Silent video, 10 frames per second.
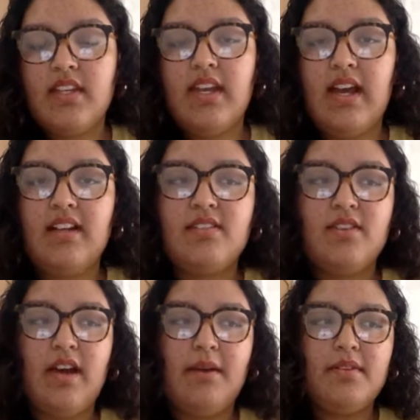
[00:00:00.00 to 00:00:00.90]
Yeah, so
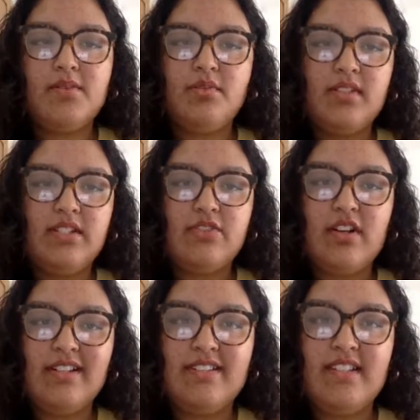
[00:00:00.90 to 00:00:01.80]
I was really
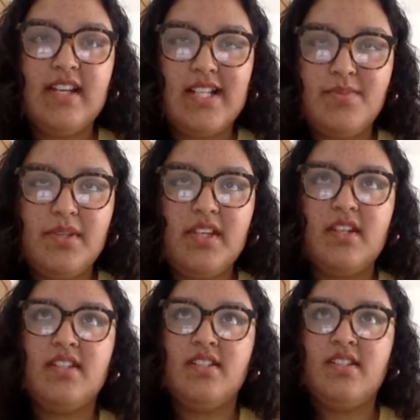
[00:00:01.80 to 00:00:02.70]
drawn to Yes
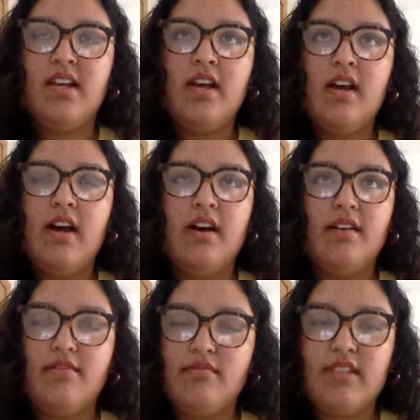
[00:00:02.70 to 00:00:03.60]
because
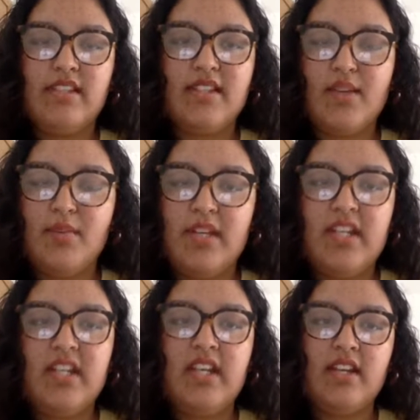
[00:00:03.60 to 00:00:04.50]
of like the
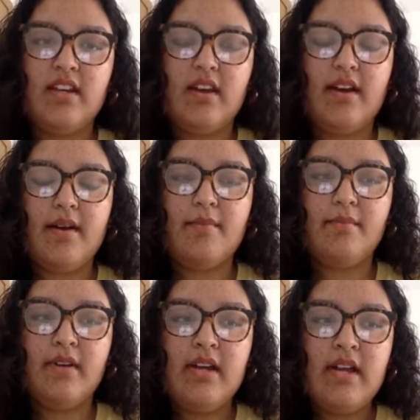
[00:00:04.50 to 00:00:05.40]
community.
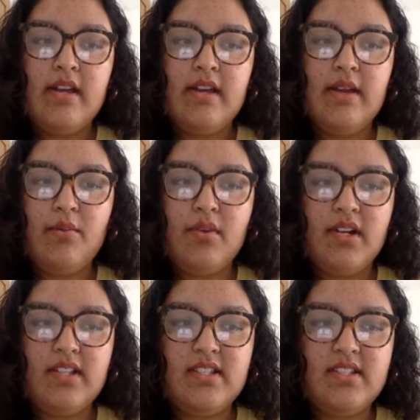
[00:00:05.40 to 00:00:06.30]
It
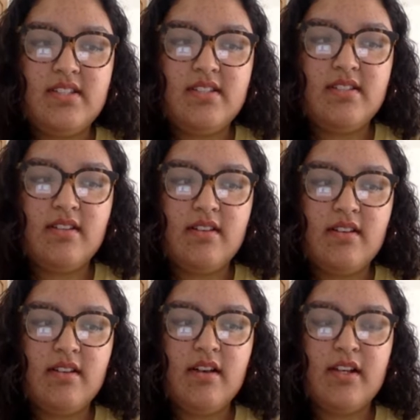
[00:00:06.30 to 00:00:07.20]
was
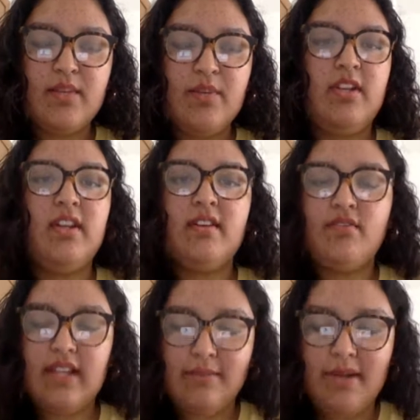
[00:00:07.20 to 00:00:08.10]
a community
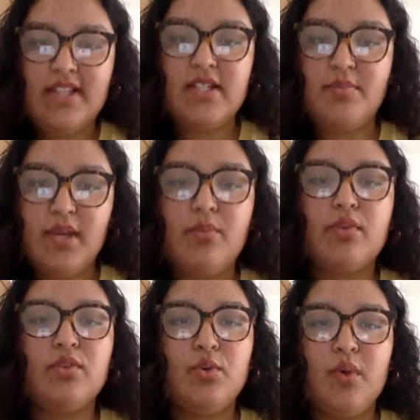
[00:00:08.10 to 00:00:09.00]
of like-minded
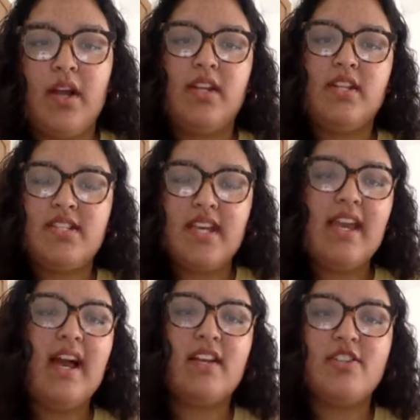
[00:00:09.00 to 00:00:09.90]
people who wanted to take
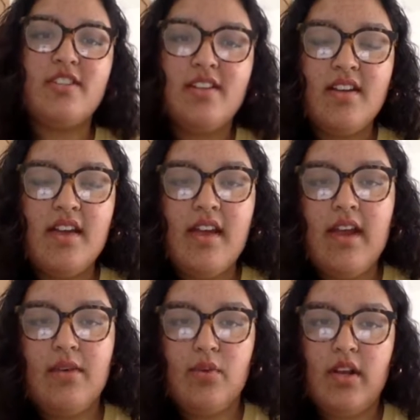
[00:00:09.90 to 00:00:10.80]
action
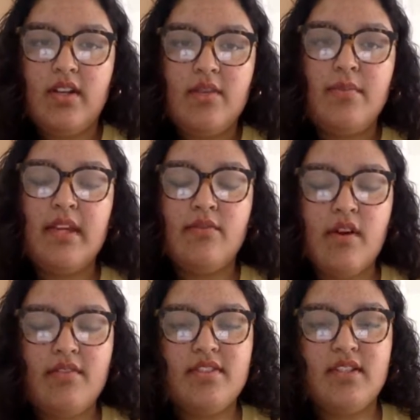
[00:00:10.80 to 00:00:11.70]
and wanted to be
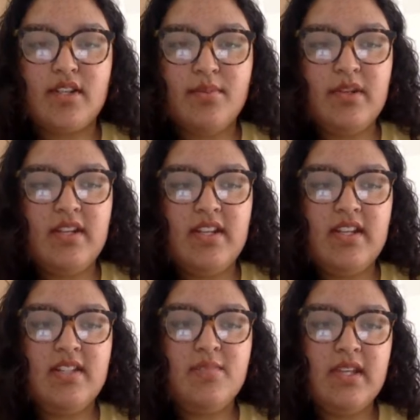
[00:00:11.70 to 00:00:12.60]
involved in their
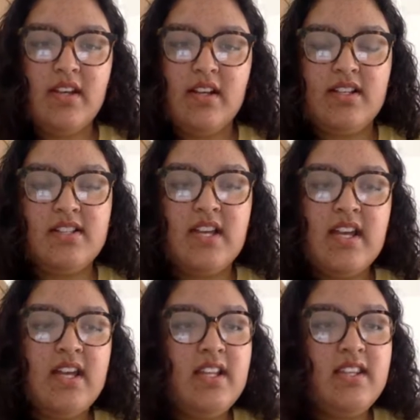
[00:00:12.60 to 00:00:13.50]
communities because
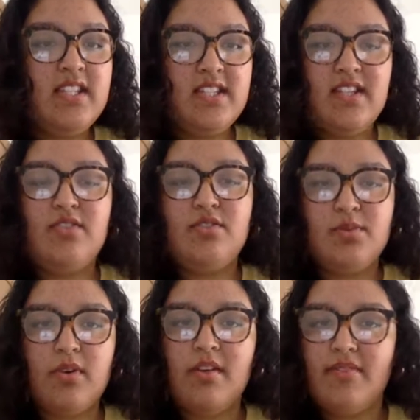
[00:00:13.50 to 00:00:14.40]
these
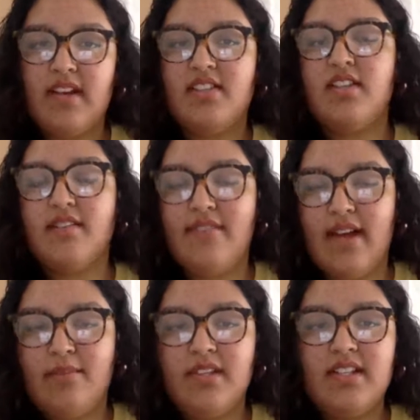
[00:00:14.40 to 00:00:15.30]
issues were affecting our
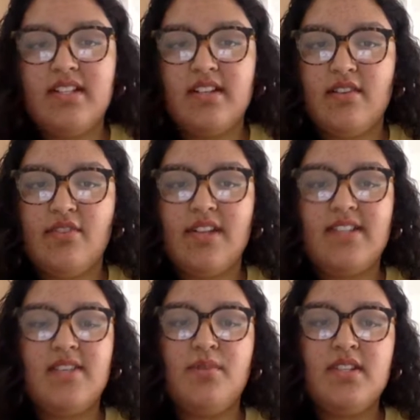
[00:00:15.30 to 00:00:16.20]
families and our
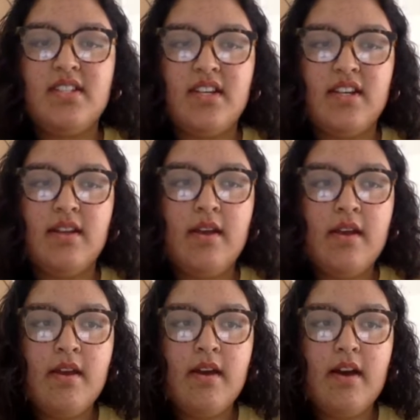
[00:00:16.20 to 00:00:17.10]
friends, and we didn't,
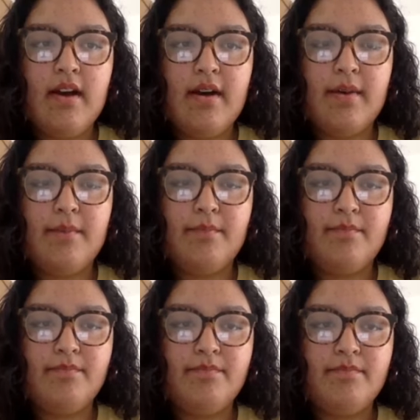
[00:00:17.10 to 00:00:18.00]
um,
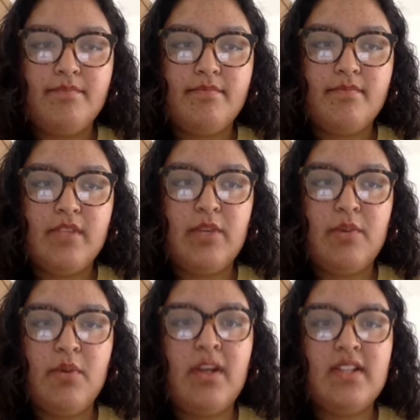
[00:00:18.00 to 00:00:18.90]
we
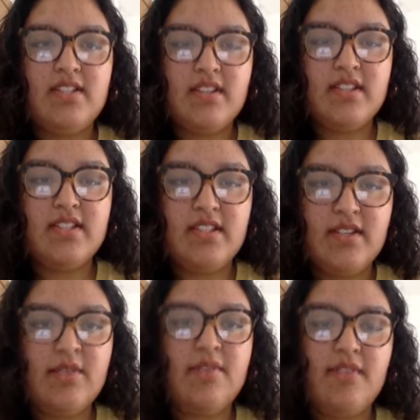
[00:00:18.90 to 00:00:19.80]
wanted to
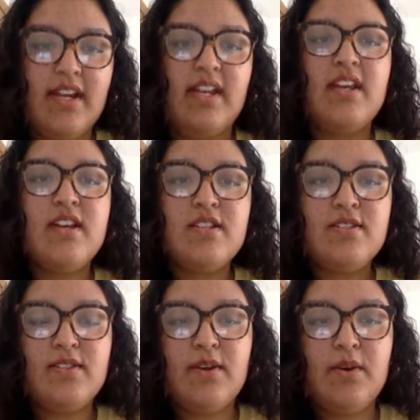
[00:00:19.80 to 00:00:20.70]
continue to fight.
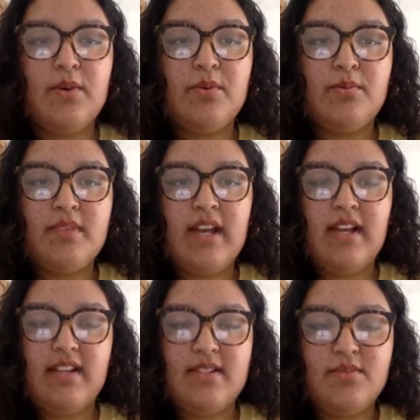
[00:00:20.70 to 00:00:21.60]
So
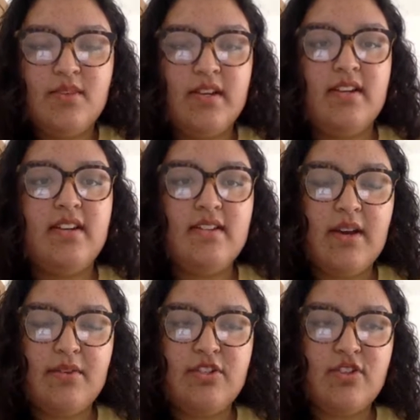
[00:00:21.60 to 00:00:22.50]
that is what
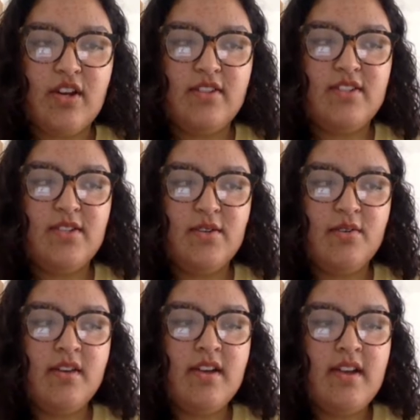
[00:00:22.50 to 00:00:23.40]
I was drawn
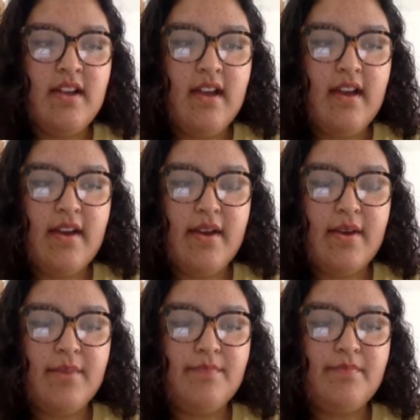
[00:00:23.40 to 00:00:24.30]
to,
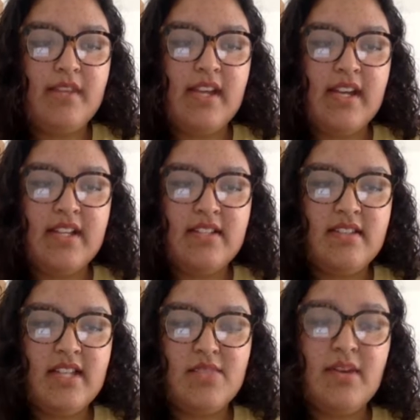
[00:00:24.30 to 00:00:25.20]
and
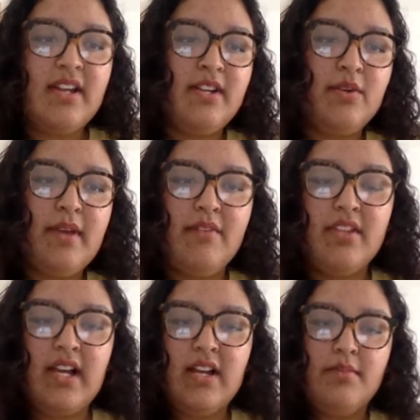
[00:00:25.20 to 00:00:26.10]
that's why we have a
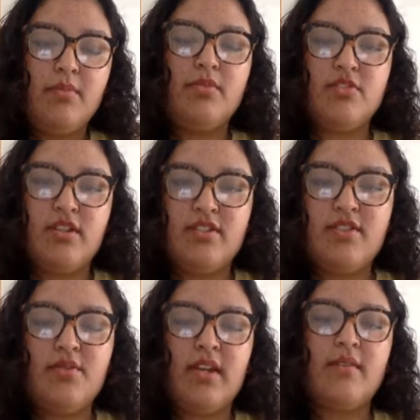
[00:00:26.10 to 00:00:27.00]
lot of people drawn to
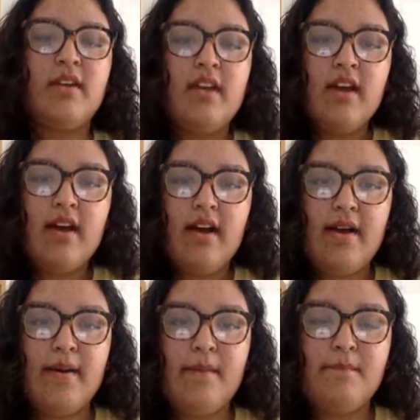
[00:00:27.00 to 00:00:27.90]
the work
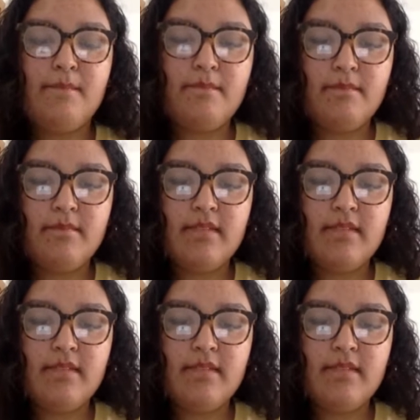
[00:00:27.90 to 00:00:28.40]
um,